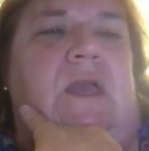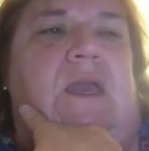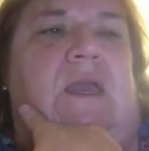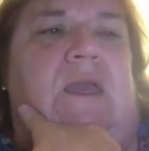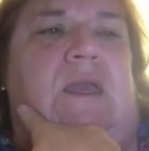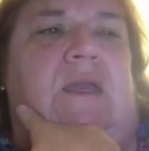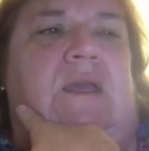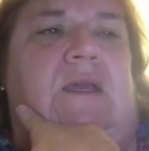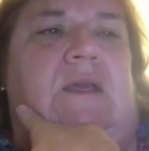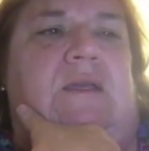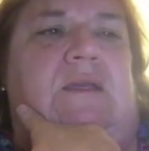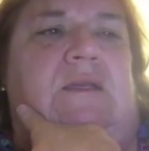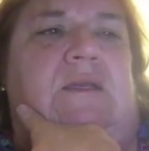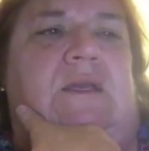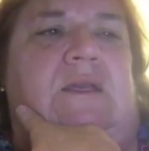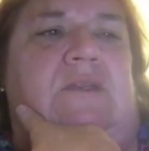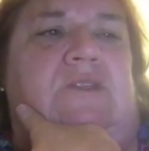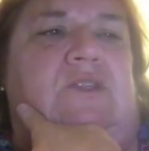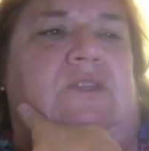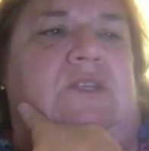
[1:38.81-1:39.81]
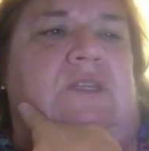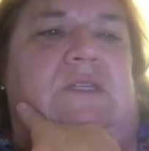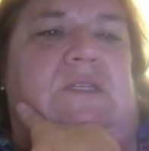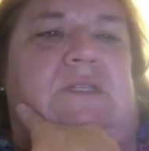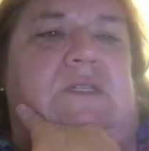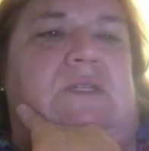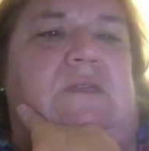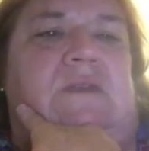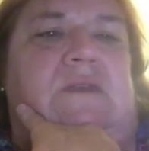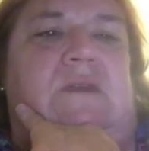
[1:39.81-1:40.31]
And it's
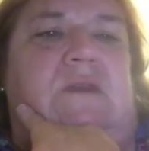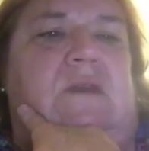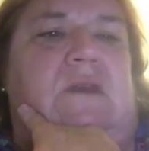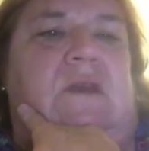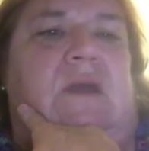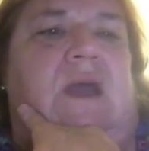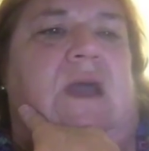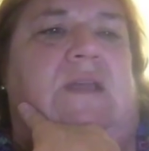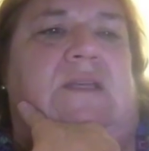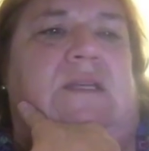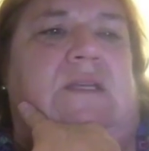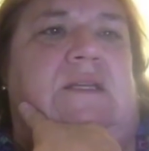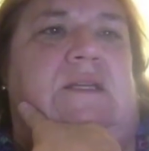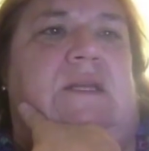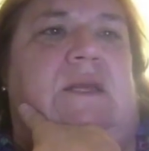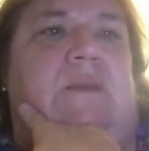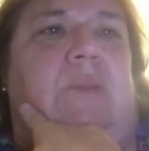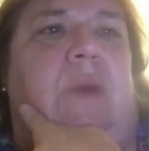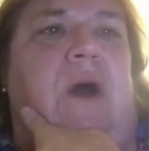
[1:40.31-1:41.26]
just identity